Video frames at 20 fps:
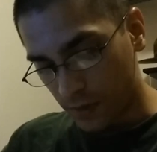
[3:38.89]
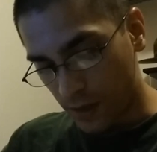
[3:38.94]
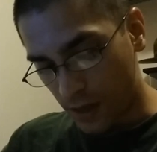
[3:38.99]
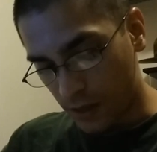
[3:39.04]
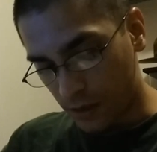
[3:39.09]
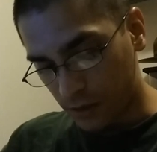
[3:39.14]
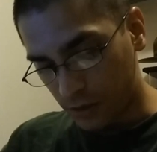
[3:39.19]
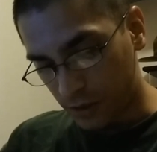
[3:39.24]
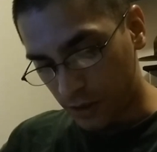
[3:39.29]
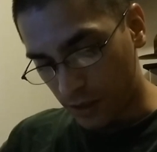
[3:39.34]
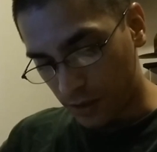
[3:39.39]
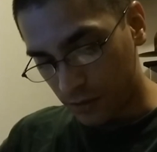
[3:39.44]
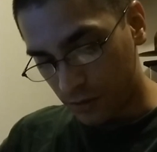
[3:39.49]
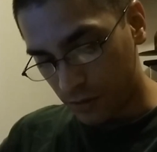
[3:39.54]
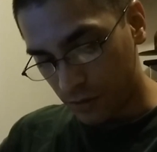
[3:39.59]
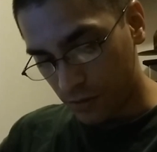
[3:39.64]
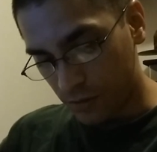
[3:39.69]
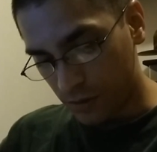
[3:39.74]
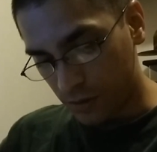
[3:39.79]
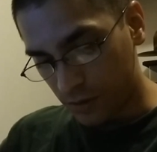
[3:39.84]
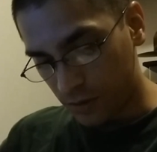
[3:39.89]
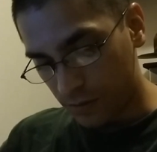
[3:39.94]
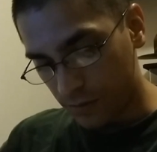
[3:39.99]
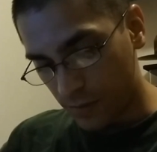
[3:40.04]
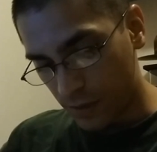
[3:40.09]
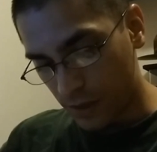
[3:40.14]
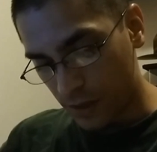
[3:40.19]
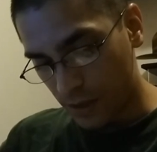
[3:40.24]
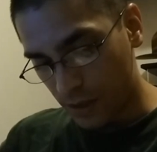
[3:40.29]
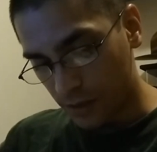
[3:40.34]
thou shalt do unto
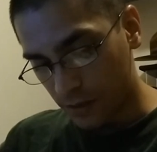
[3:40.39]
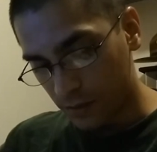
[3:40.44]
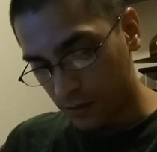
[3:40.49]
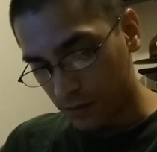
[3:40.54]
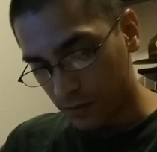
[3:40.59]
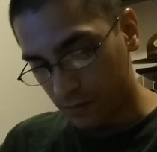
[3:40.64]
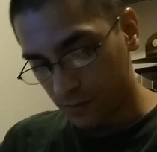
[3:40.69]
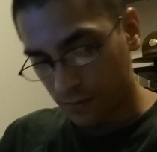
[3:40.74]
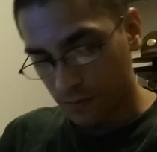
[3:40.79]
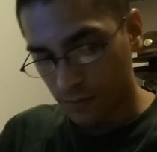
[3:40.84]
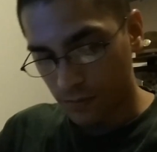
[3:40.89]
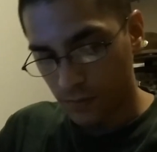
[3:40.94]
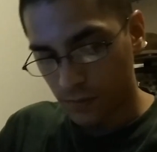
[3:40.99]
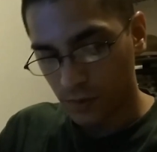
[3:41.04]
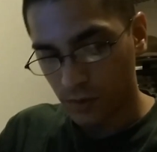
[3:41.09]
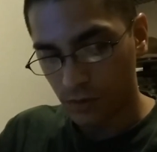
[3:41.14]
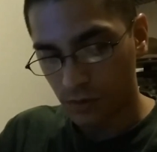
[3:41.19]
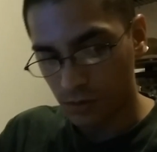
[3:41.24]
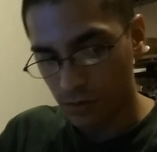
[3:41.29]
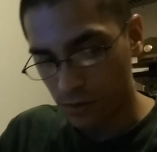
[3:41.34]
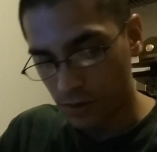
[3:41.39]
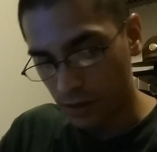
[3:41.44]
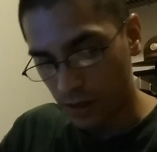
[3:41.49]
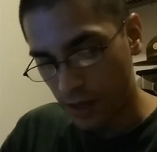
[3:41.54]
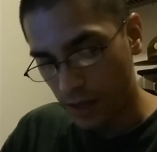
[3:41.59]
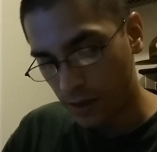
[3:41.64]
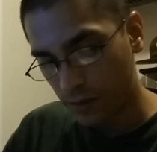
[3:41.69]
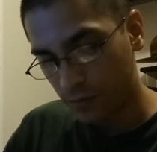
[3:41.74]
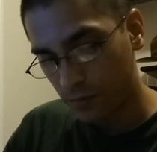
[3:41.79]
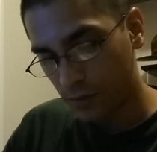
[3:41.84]
me and to the
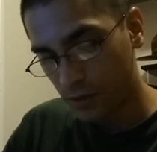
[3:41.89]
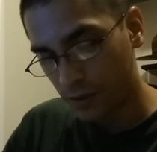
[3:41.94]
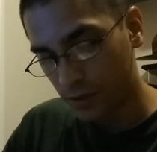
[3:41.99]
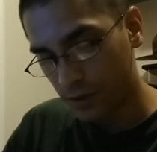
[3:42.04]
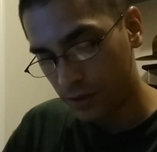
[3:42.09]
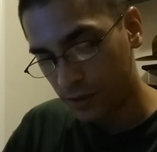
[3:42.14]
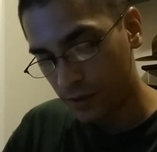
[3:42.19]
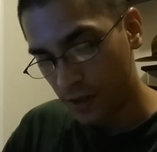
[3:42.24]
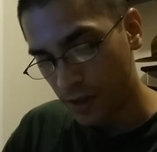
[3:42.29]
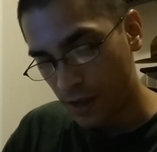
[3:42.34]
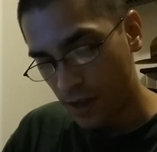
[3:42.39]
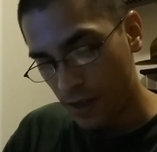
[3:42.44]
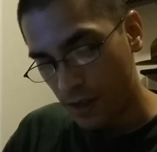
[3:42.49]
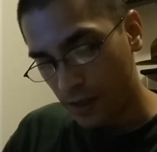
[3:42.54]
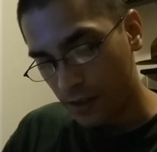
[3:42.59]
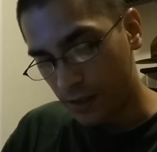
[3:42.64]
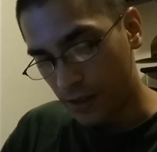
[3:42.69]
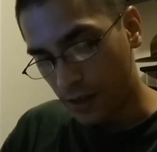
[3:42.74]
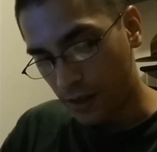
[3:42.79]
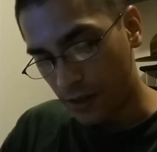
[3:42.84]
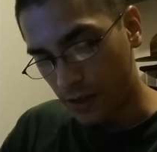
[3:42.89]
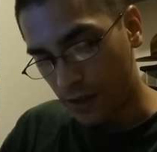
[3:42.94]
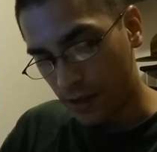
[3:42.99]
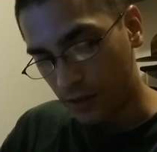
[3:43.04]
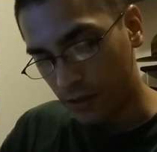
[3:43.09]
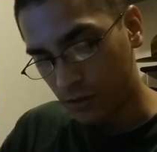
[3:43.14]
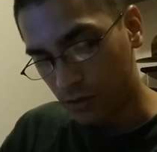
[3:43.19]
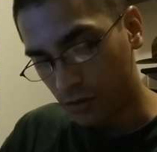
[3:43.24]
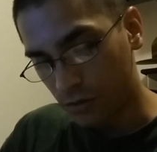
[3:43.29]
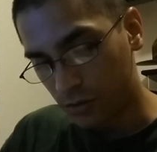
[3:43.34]
land wherein thou
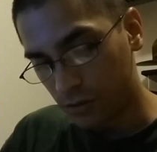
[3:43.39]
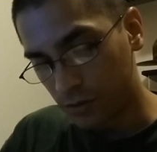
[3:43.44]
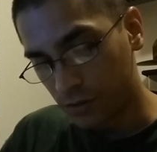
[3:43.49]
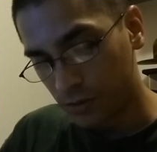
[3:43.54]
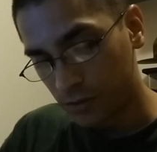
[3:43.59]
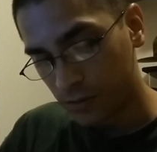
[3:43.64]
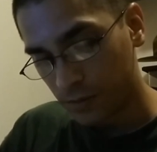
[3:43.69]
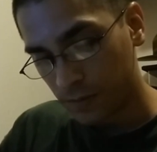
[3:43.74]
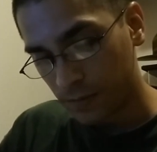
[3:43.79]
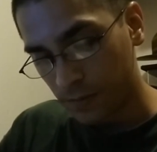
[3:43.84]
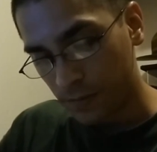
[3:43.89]
hast sojourned.